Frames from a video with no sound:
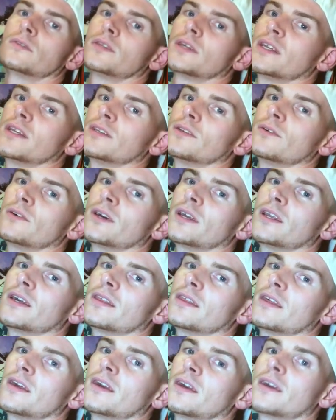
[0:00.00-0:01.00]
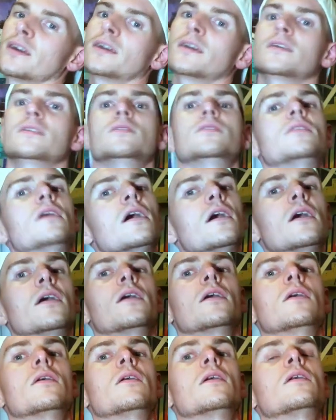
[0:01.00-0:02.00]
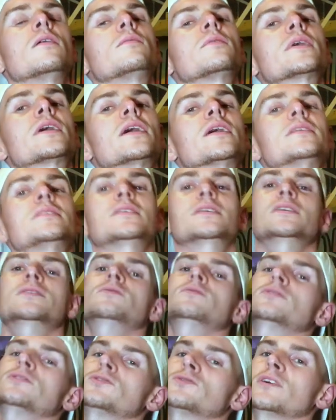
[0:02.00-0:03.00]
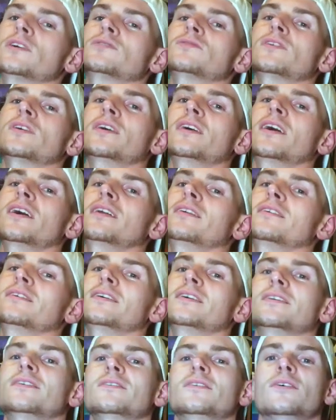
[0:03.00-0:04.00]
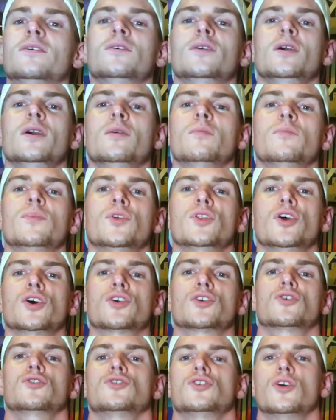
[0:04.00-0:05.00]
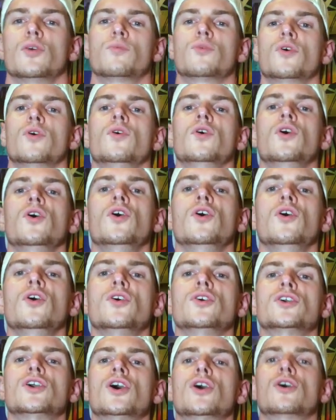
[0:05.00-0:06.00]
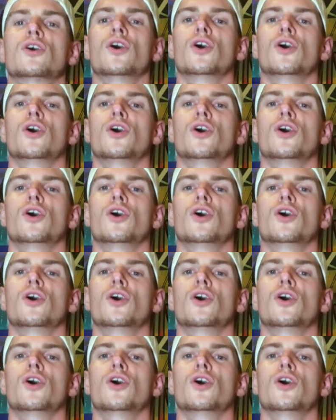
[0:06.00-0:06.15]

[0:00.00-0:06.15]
Did I do anything? No, oh my god, did I do the stretch right? I don't know. But like, yeah, bro, oh yeah.